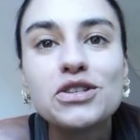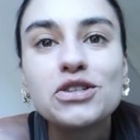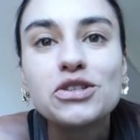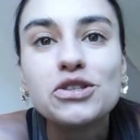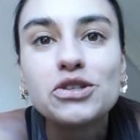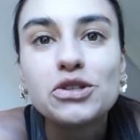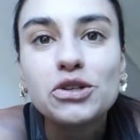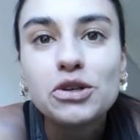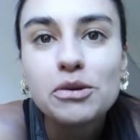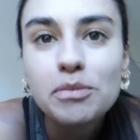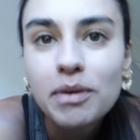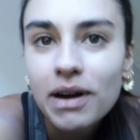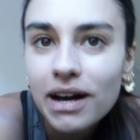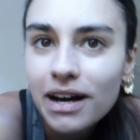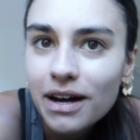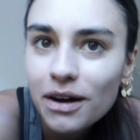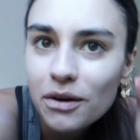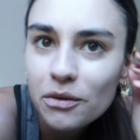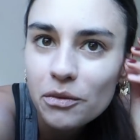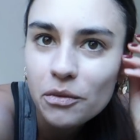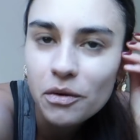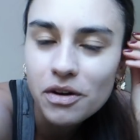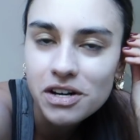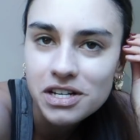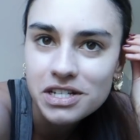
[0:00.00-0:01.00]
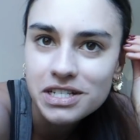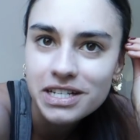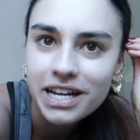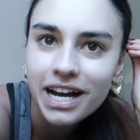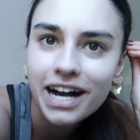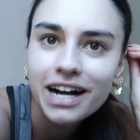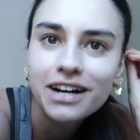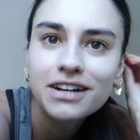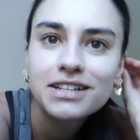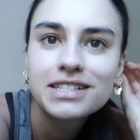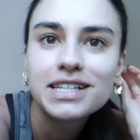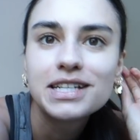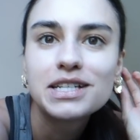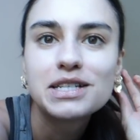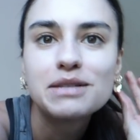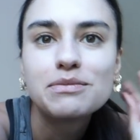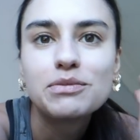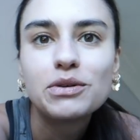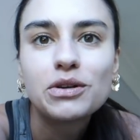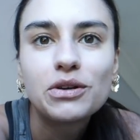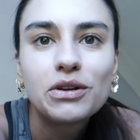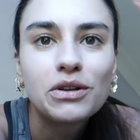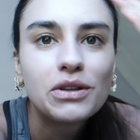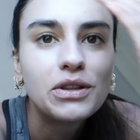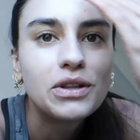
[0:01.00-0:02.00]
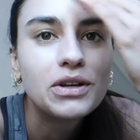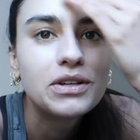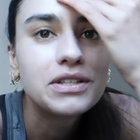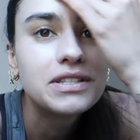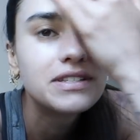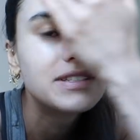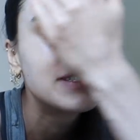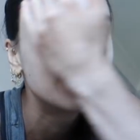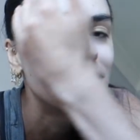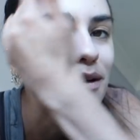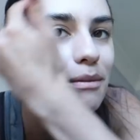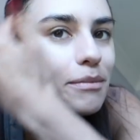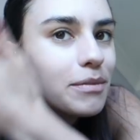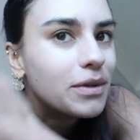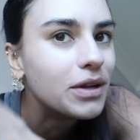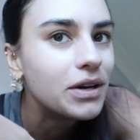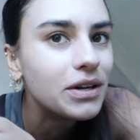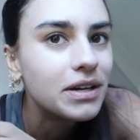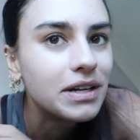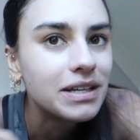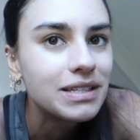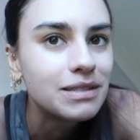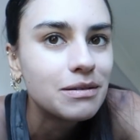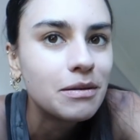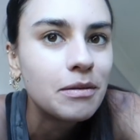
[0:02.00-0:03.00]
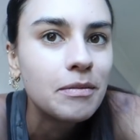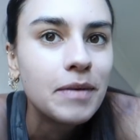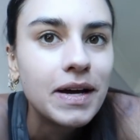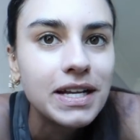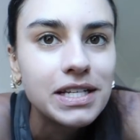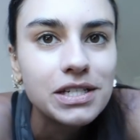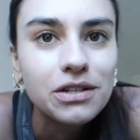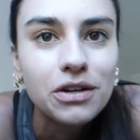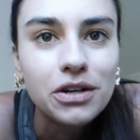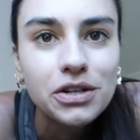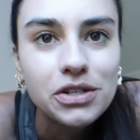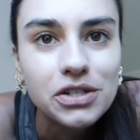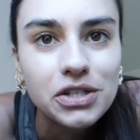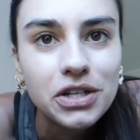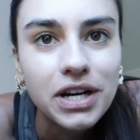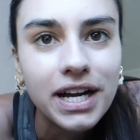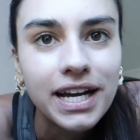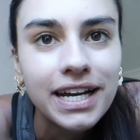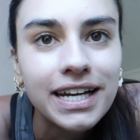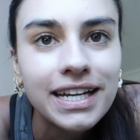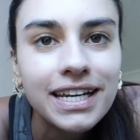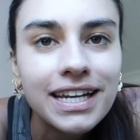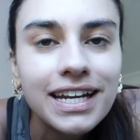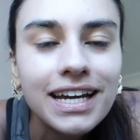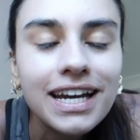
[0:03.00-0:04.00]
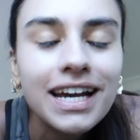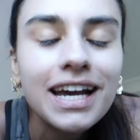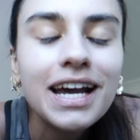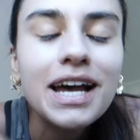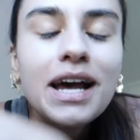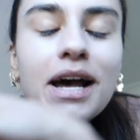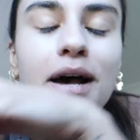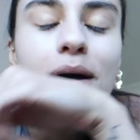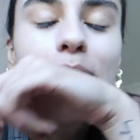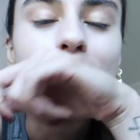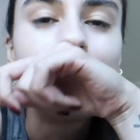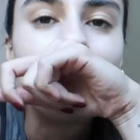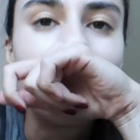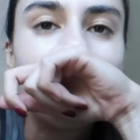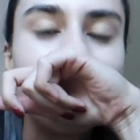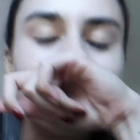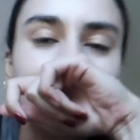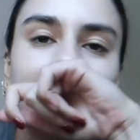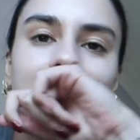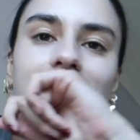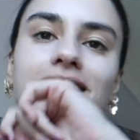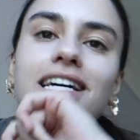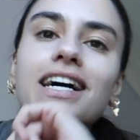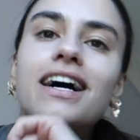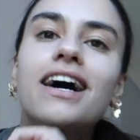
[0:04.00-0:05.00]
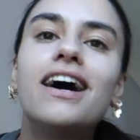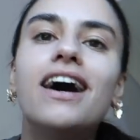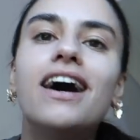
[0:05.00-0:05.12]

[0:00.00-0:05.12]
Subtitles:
super washed out because I just put on lots of sunblock because I'm about to go train. But...